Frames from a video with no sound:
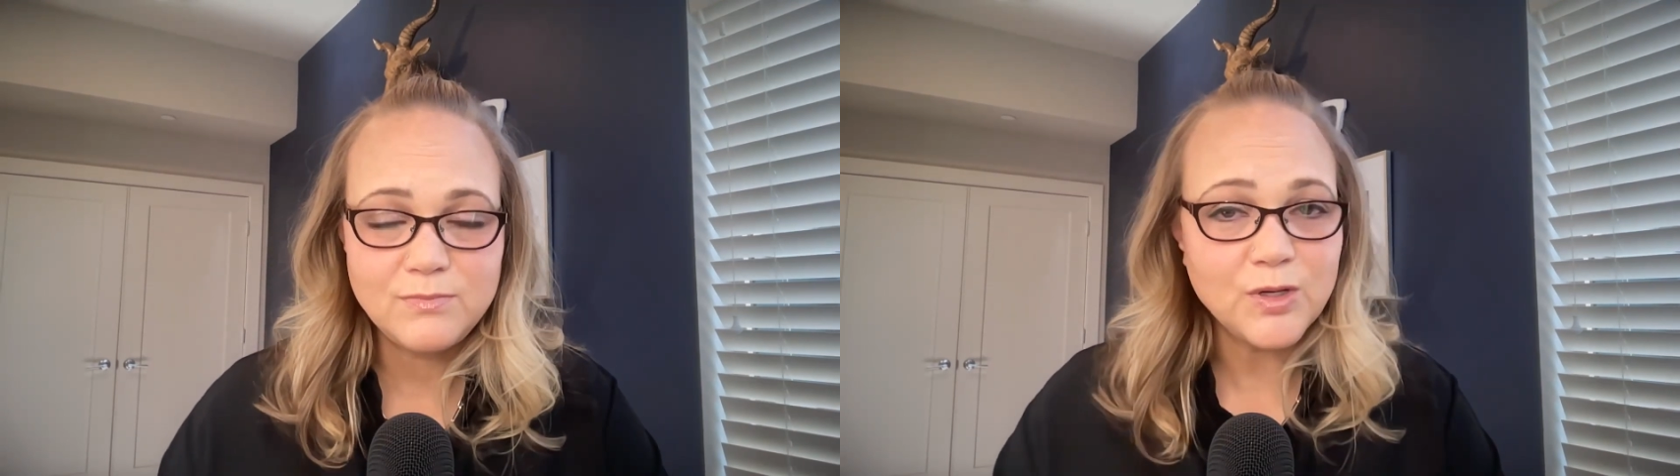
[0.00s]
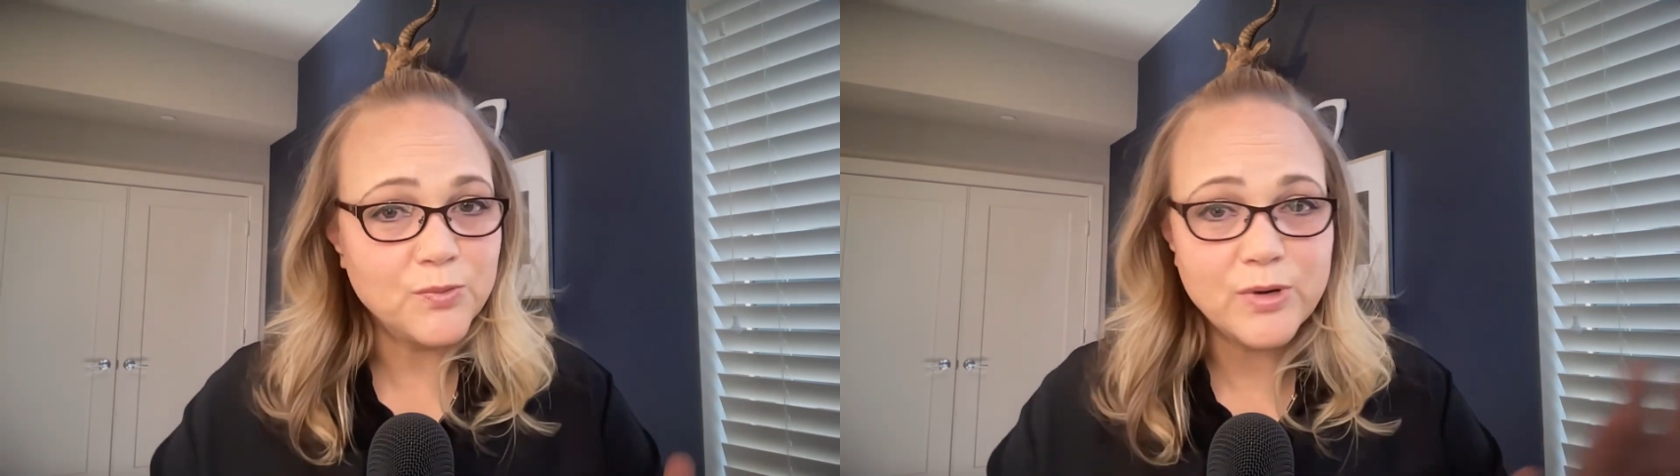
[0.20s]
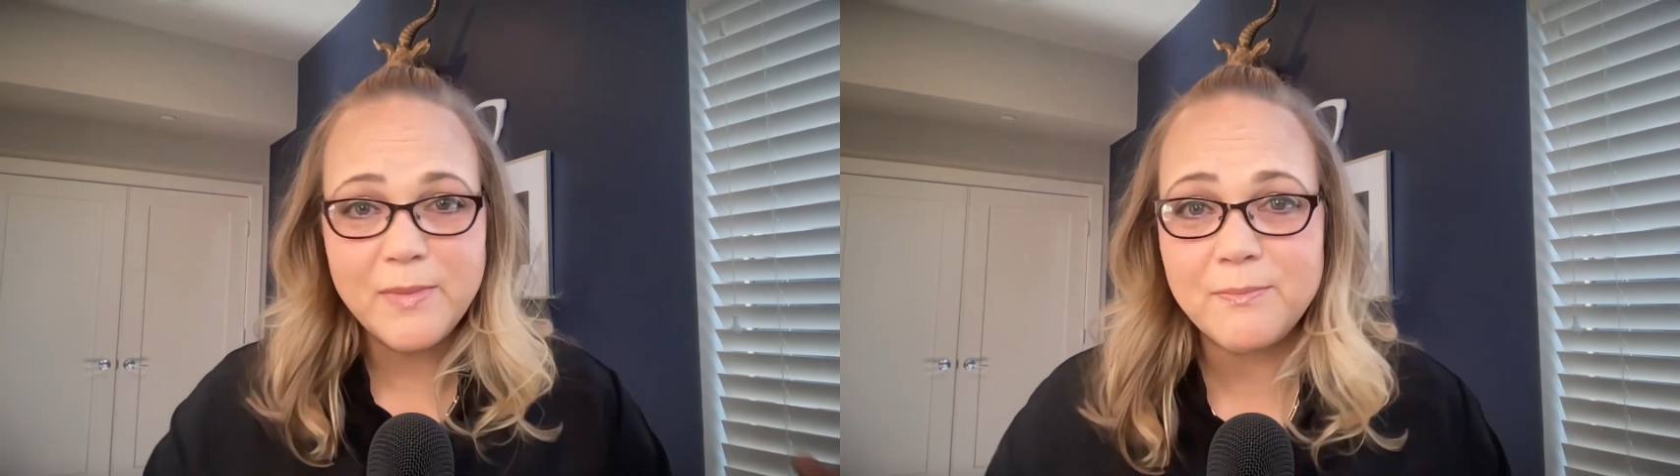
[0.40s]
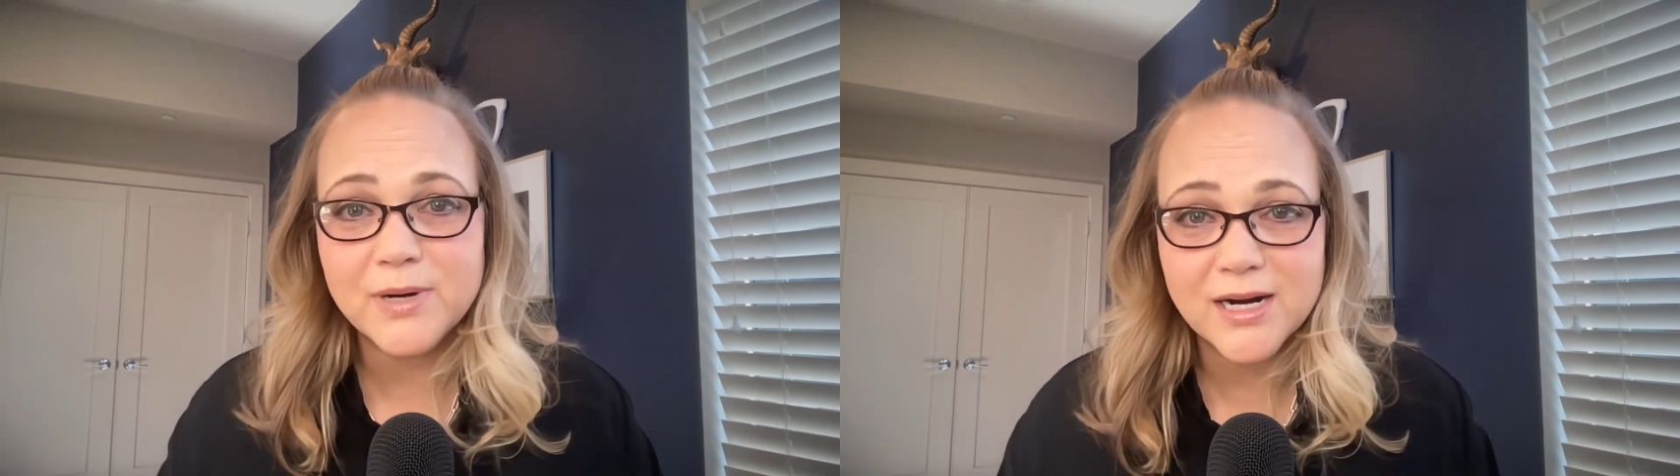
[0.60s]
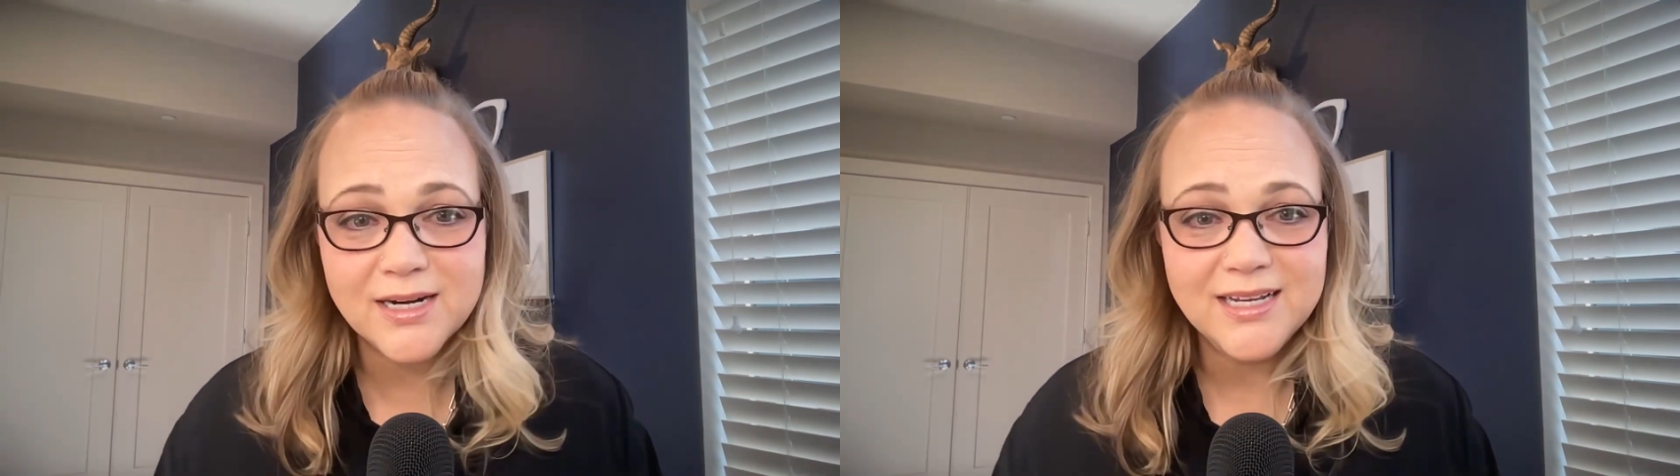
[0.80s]

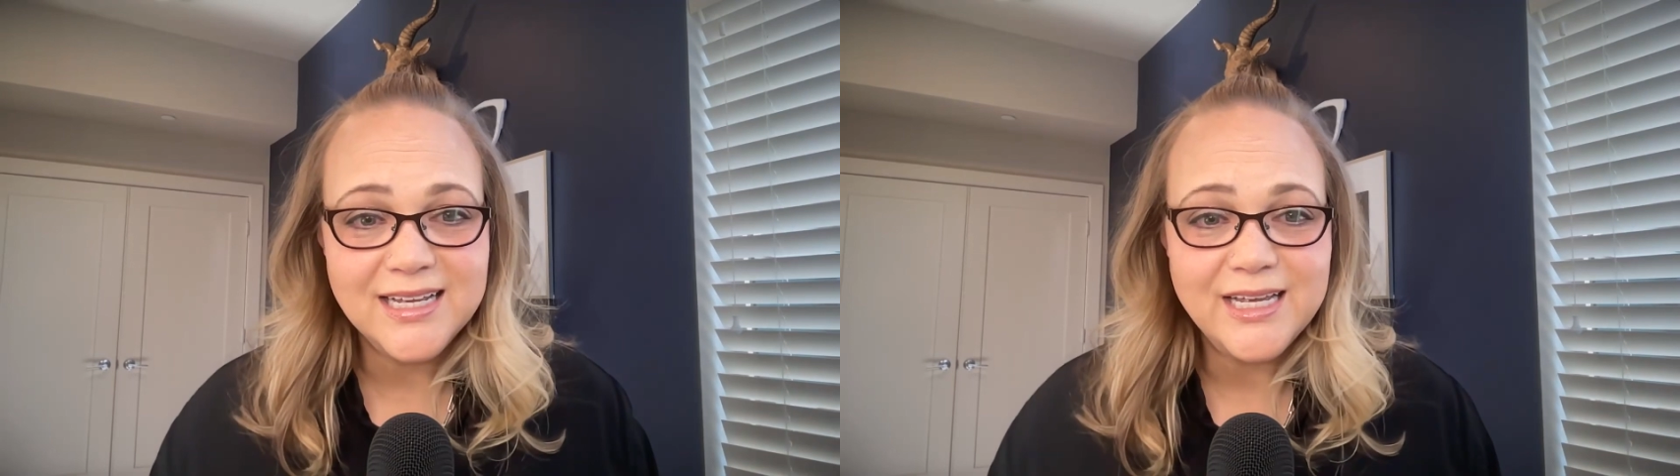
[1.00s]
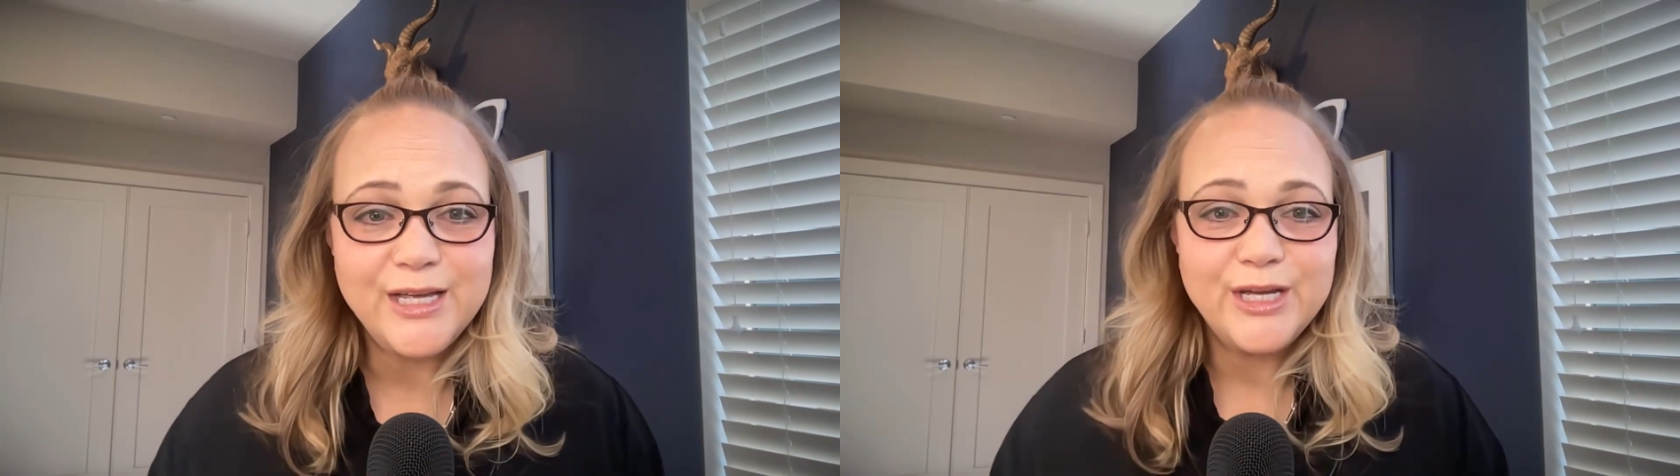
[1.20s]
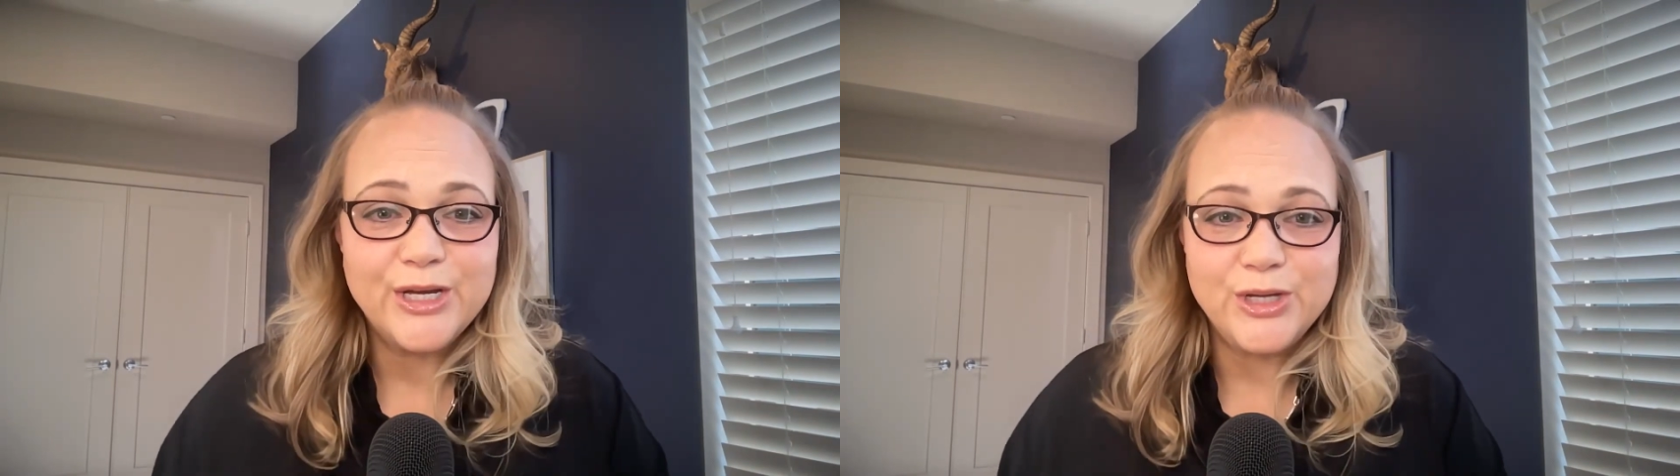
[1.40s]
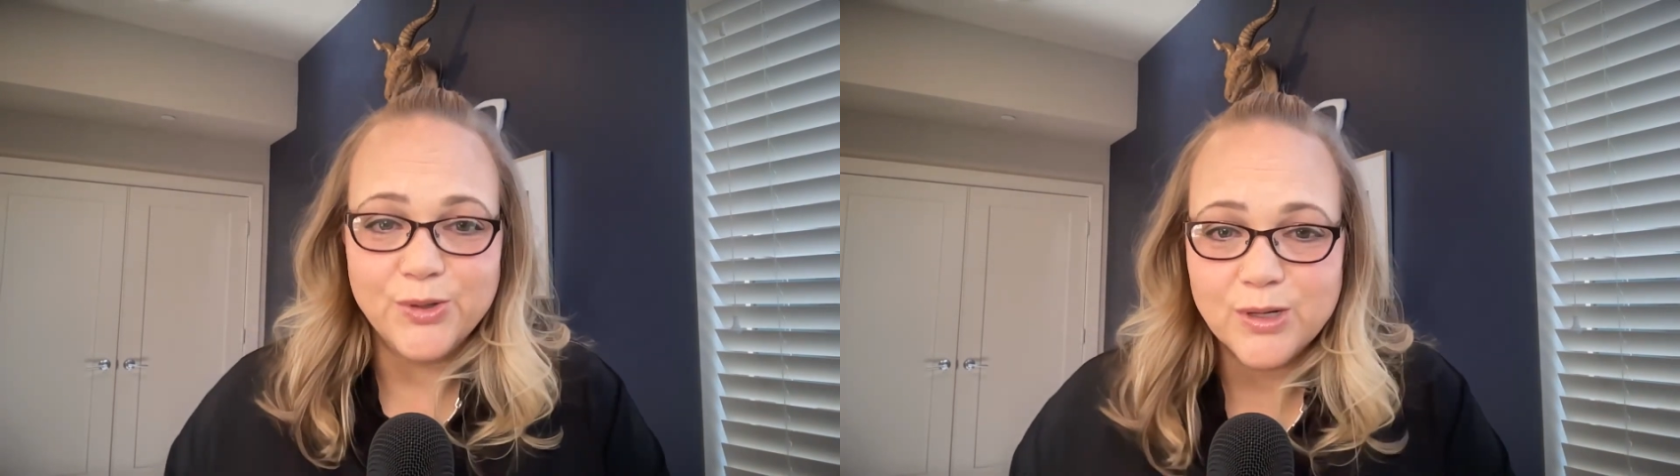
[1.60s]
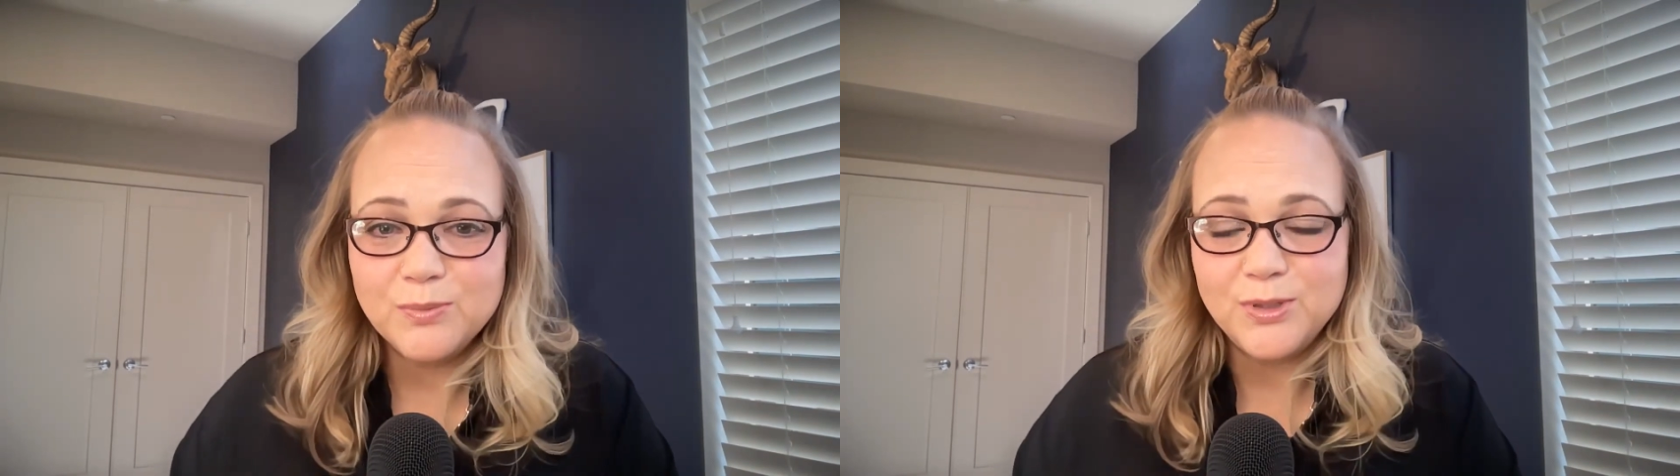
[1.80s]
Remember,
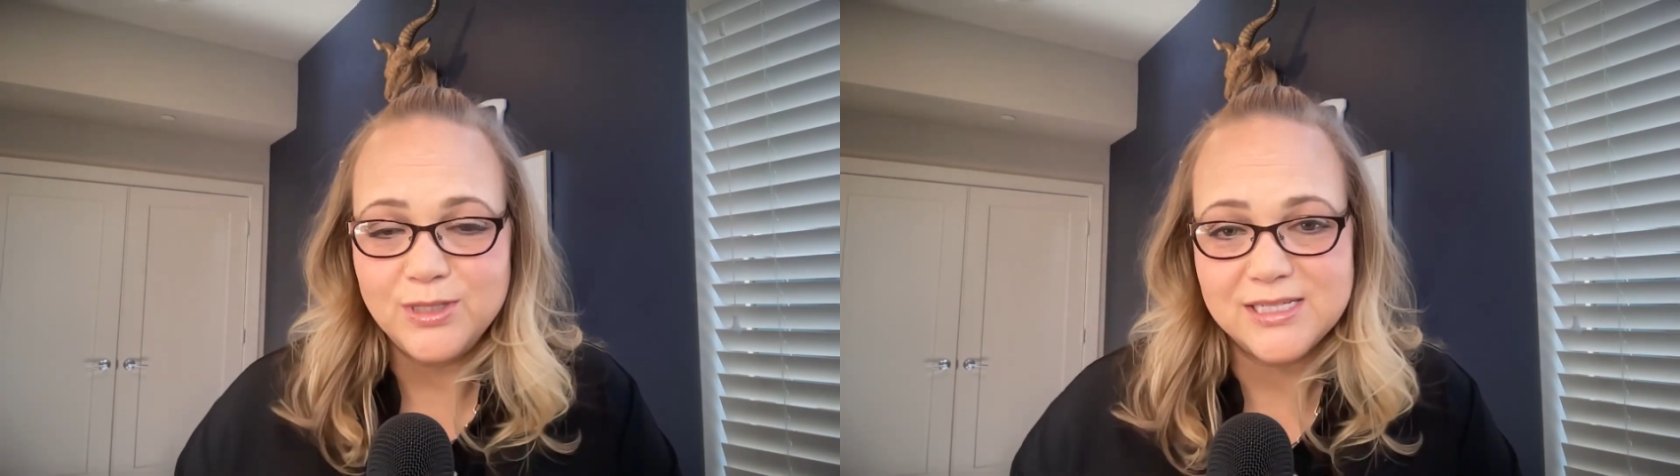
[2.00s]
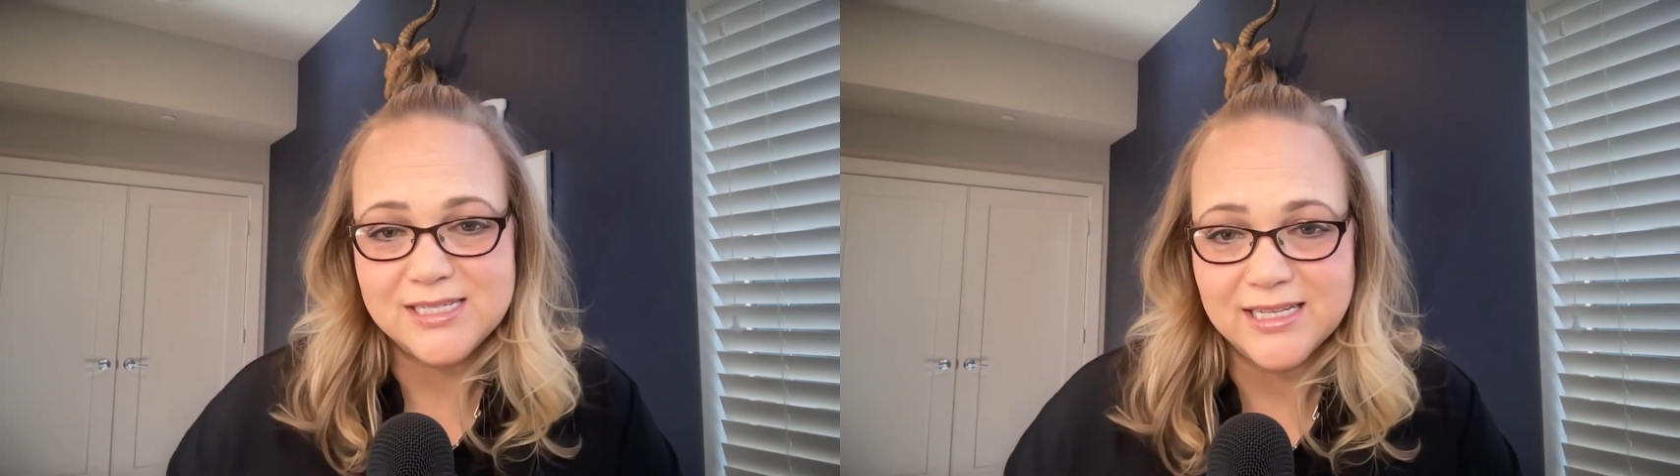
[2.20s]
your role as a